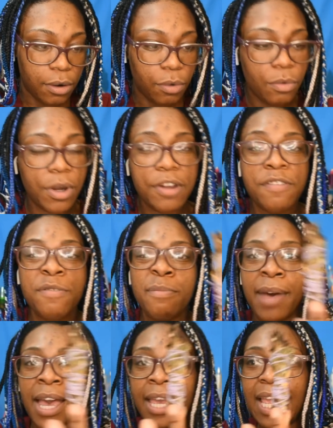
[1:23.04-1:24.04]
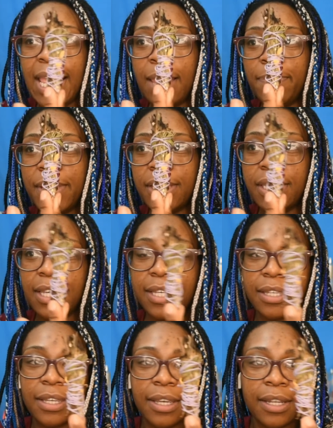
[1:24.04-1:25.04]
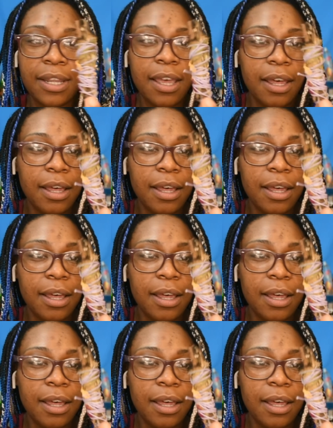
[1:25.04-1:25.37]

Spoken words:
one of my Hippie Season